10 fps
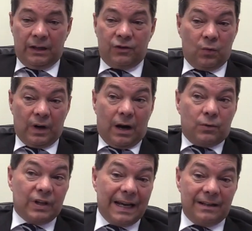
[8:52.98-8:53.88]
It sort of
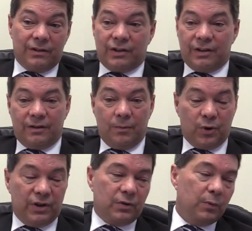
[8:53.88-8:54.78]
goes against the
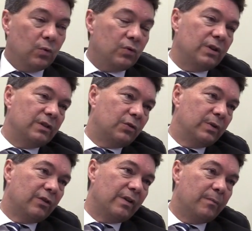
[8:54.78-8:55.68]
principles to a
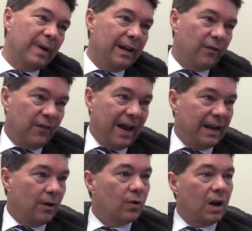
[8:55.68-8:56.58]
degree of being a
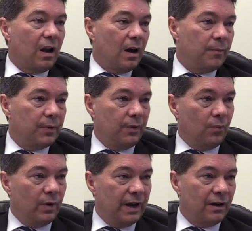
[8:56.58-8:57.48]
fan-owned club,
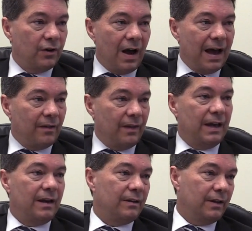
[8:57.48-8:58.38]
that we are not out
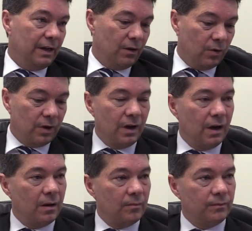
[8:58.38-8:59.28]
there, you
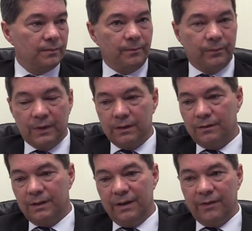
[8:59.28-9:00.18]
know,
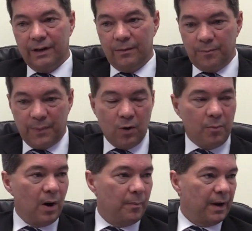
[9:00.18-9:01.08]
giving a
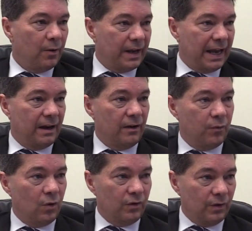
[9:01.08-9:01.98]
blow-by-blow account of
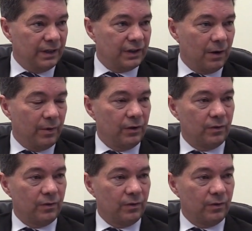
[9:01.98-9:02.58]
what is going